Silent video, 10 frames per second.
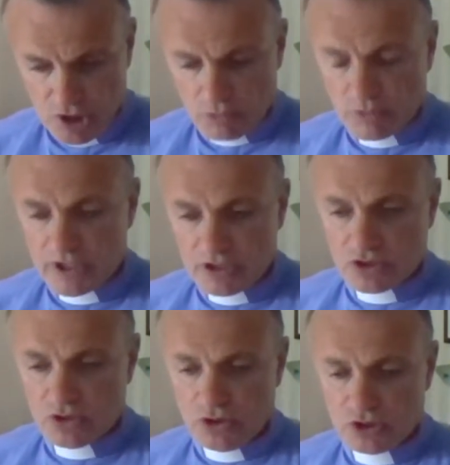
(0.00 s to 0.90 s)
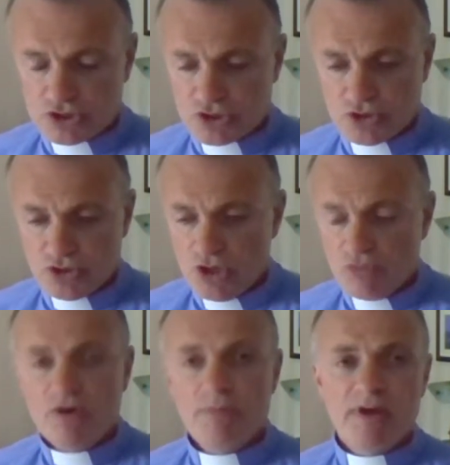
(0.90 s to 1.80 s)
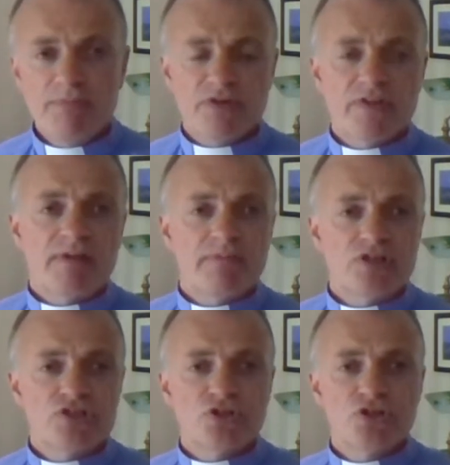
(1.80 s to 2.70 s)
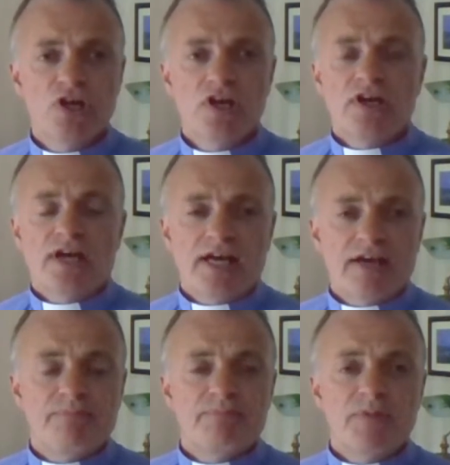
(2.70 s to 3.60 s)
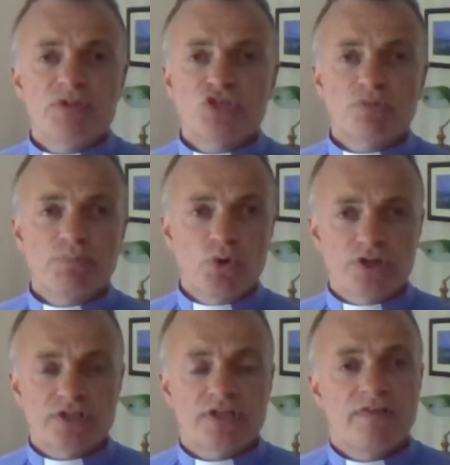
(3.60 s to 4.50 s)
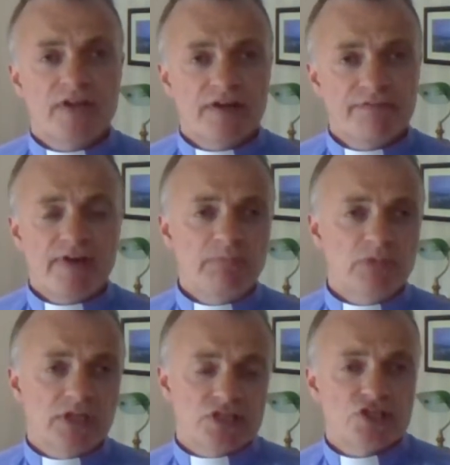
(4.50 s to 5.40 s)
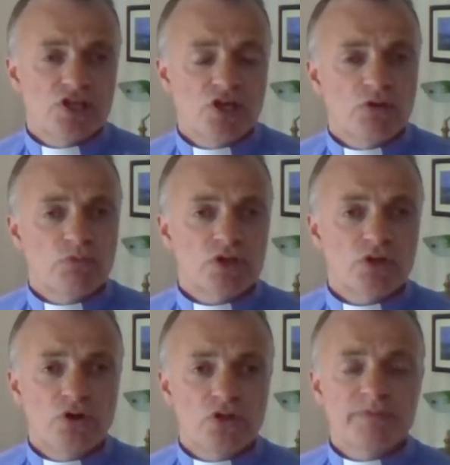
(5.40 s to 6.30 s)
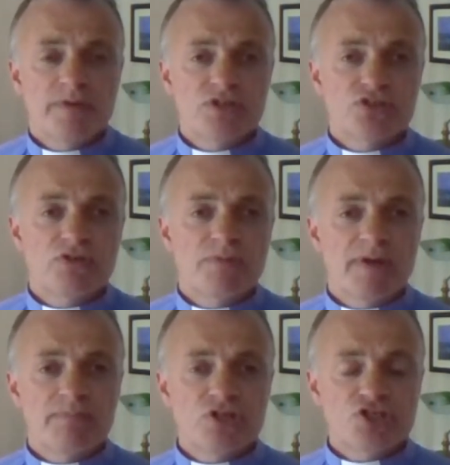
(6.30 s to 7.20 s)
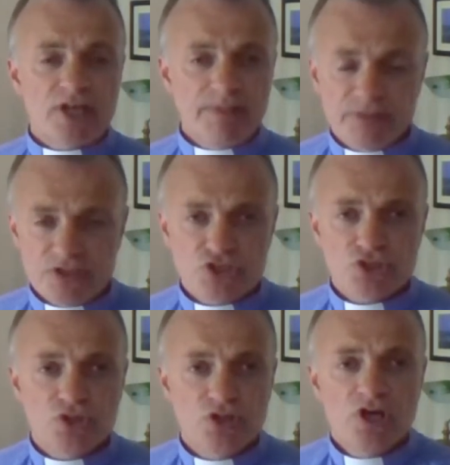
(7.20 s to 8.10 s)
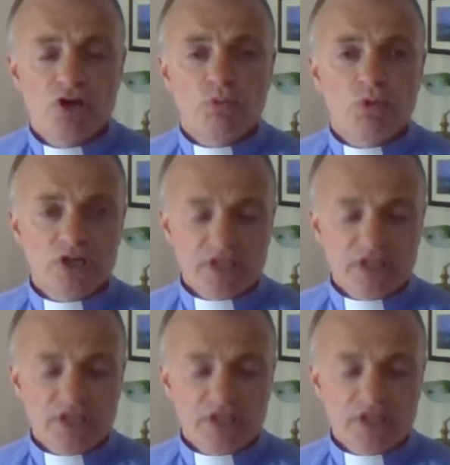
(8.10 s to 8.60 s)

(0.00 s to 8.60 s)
We are called to remember them and to maybe support their families. We're called maybe to remember chaplains who work